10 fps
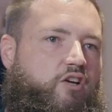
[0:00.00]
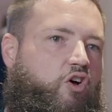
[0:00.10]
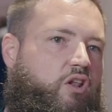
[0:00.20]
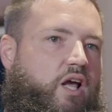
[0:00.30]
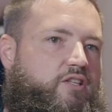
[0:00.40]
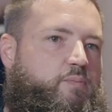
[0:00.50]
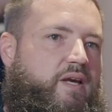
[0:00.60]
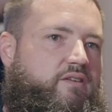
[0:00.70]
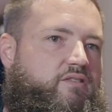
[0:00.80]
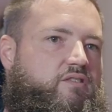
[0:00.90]
in an online
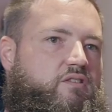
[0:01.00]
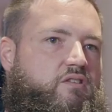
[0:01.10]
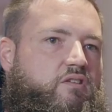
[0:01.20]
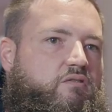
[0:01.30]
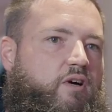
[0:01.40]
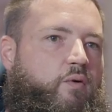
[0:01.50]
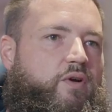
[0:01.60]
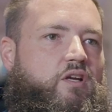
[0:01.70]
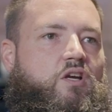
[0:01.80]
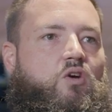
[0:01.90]
space, right? We,
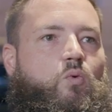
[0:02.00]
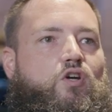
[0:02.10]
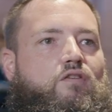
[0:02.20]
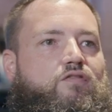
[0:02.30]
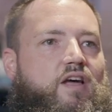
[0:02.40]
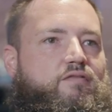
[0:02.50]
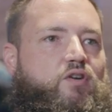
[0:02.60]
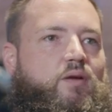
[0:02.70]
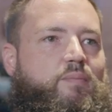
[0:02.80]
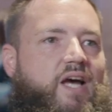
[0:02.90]
we could have never
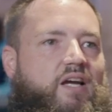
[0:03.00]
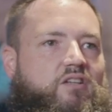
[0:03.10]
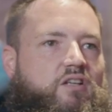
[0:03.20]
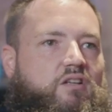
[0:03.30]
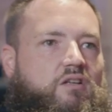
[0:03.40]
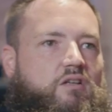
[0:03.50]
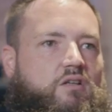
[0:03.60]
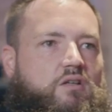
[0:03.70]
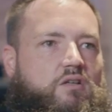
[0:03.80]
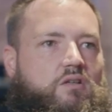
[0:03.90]
impacted
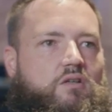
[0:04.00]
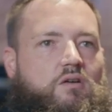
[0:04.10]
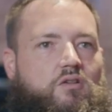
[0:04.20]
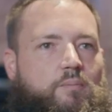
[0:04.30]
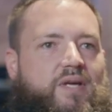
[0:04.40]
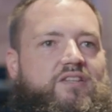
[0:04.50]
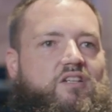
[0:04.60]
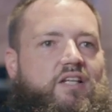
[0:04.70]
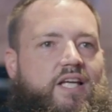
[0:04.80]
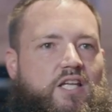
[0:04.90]
the pizza
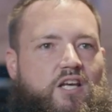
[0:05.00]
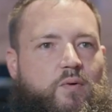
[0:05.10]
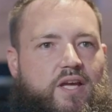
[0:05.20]
lady that we